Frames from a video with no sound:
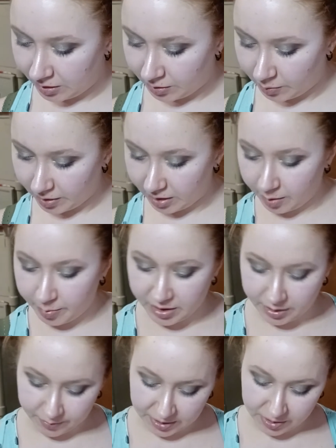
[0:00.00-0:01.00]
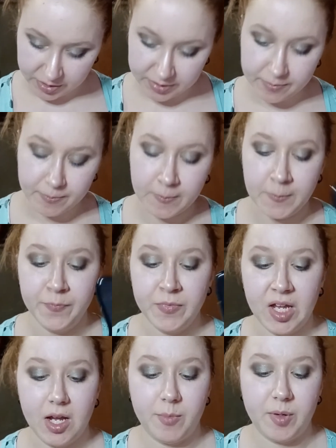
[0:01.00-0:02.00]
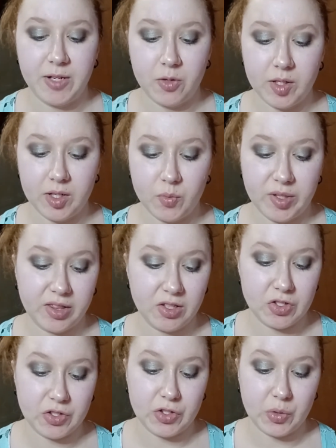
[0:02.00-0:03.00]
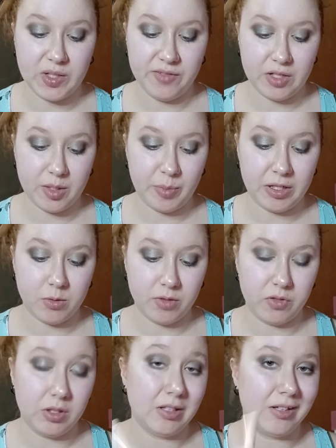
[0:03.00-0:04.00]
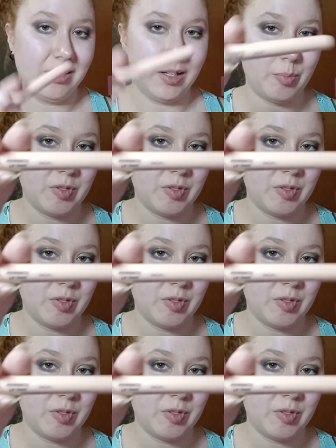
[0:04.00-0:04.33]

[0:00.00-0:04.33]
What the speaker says: Where did I put it? Here it is. I'm going to be going in with the Zoeva Powerful Lip